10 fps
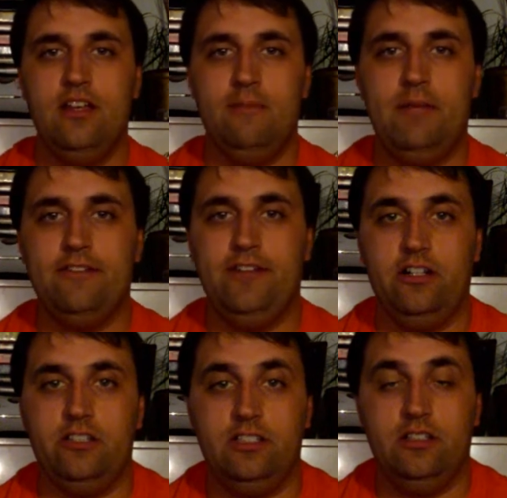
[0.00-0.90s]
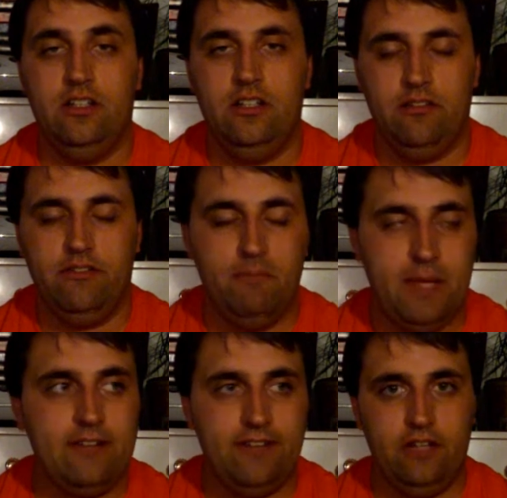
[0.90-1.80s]
make fun
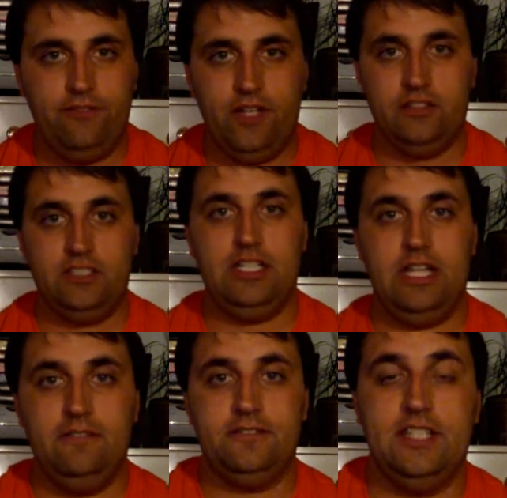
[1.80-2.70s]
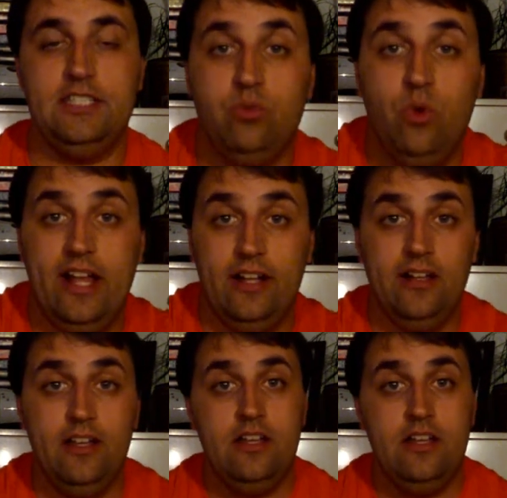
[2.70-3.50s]
of ourselves as well.